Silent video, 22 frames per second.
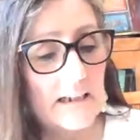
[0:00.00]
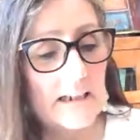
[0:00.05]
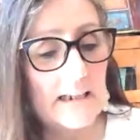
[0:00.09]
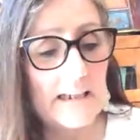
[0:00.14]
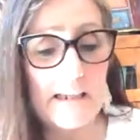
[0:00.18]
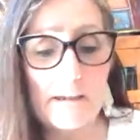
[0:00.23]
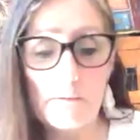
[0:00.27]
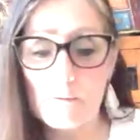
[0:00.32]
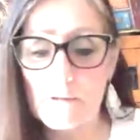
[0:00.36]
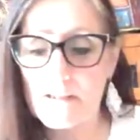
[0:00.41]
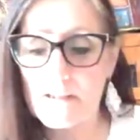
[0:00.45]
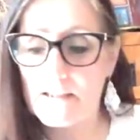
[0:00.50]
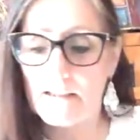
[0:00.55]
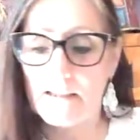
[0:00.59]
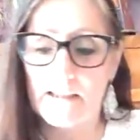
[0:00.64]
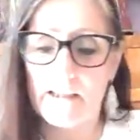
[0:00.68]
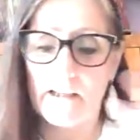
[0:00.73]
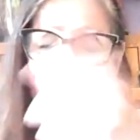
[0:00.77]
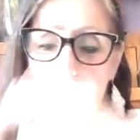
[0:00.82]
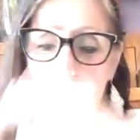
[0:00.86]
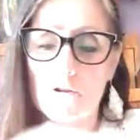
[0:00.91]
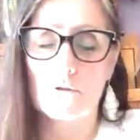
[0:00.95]
he was
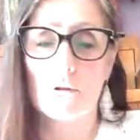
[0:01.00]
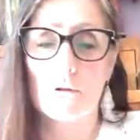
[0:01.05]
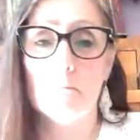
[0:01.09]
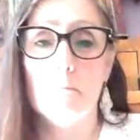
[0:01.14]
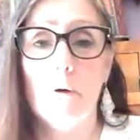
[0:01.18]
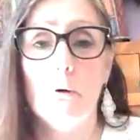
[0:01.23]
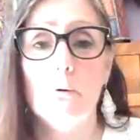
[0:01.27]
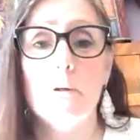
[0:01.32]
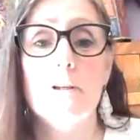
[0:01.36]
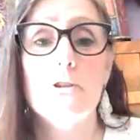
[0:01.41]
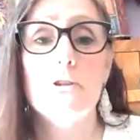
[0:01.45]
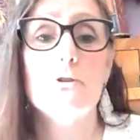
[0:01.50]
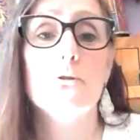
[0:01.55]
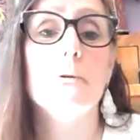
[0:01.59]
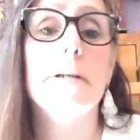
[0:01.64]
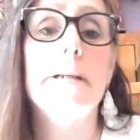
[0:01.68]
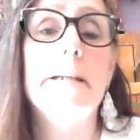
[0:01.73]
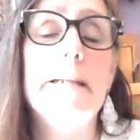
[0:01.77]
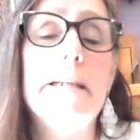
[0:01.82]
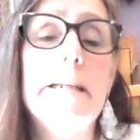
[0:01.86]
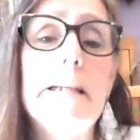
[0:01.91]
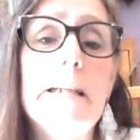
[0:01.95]
sitting under a Bodhi
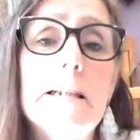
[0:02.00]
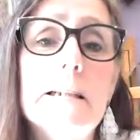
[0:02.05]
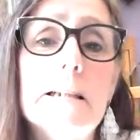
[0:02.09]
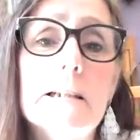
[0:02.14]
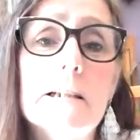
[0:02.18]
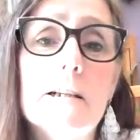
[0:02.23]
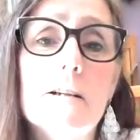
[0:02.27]
tree